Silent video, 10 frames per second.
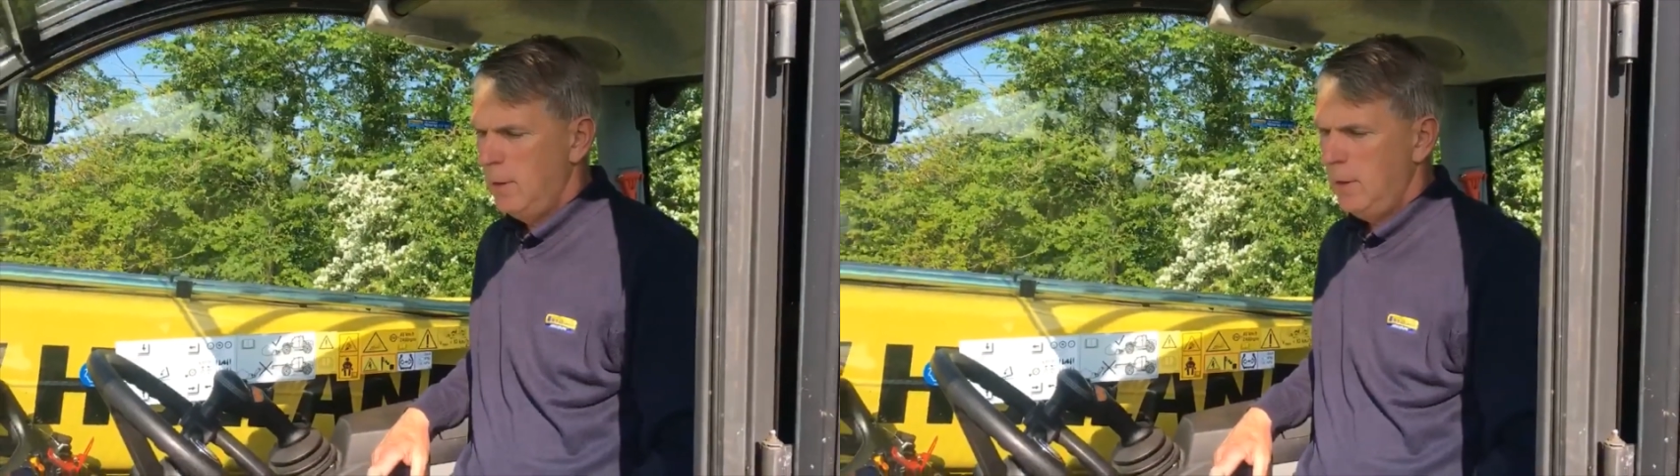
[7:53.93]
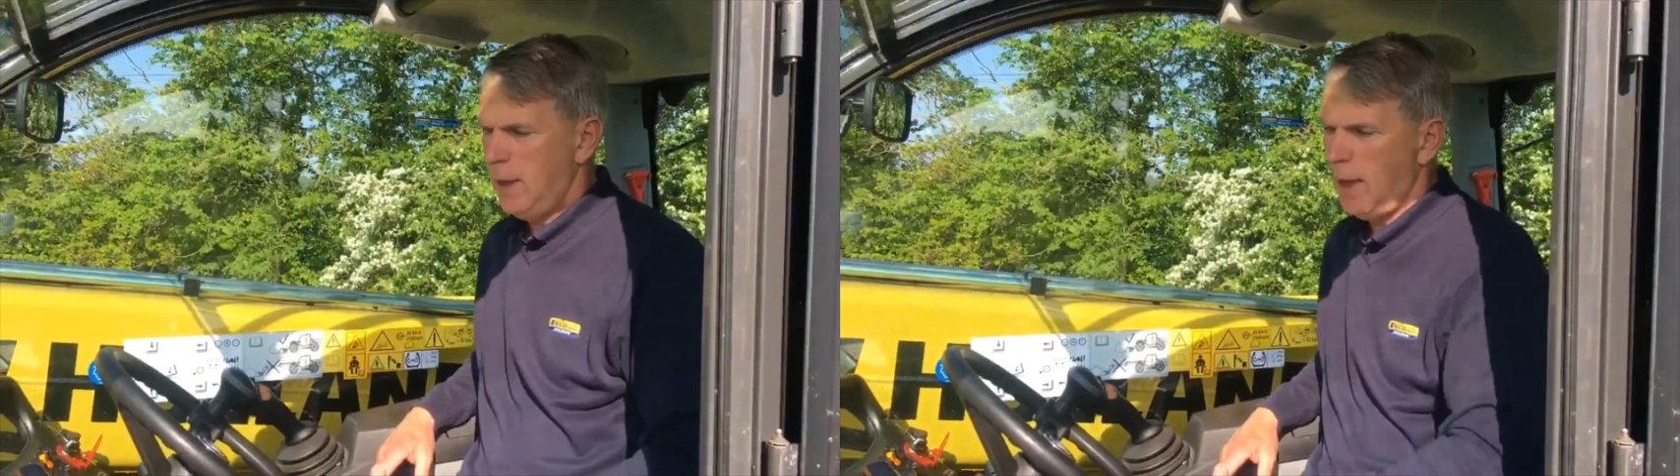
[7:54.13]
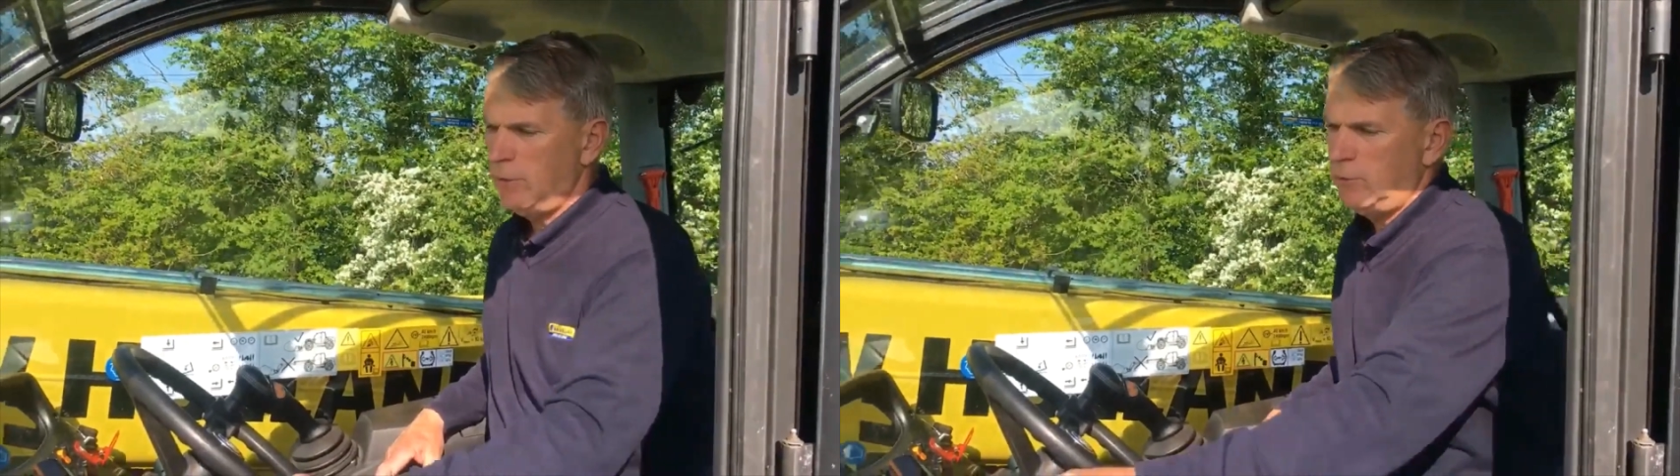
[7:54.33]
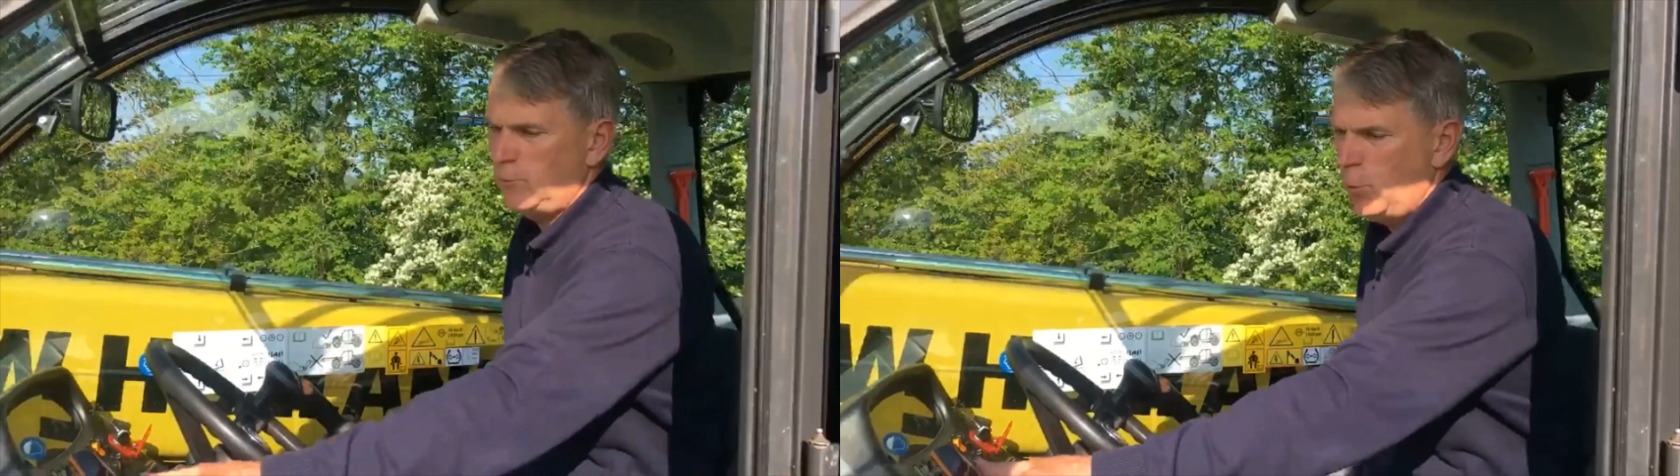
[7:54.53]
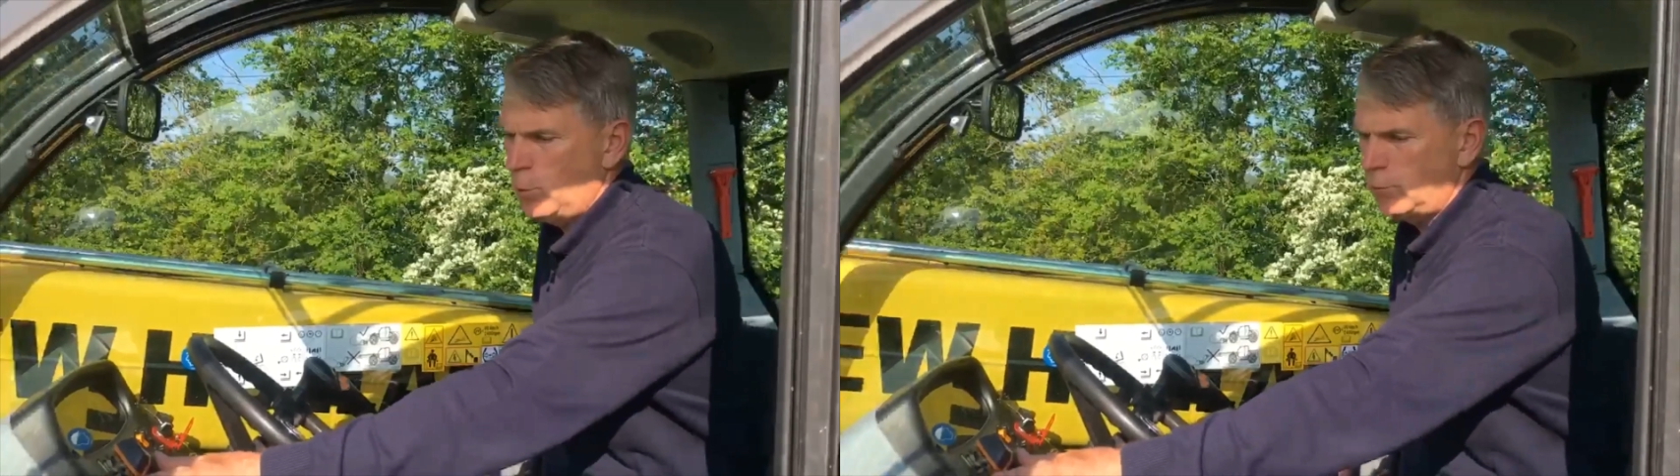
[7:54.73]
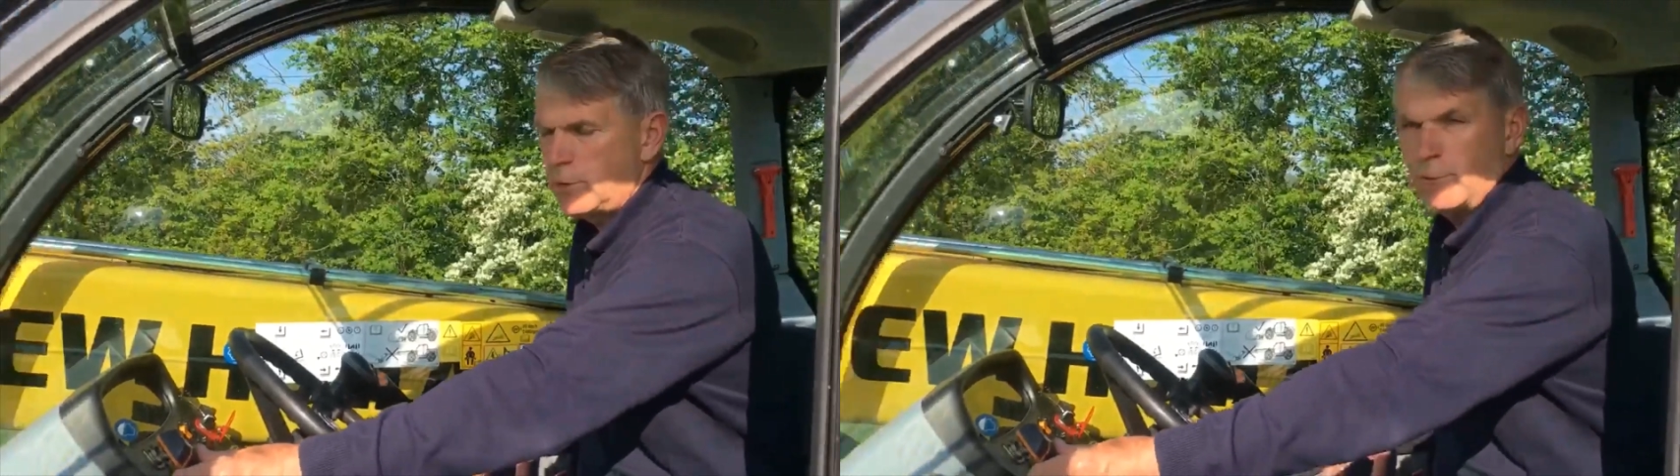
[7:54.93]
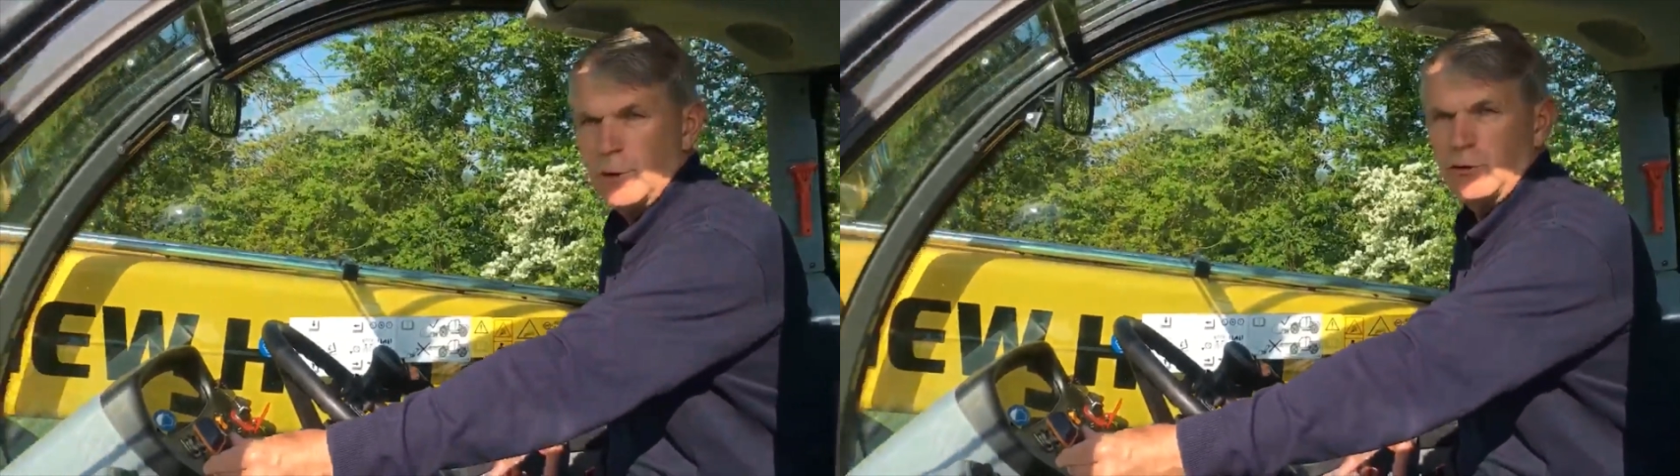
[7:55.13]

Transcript: it has pull and reverse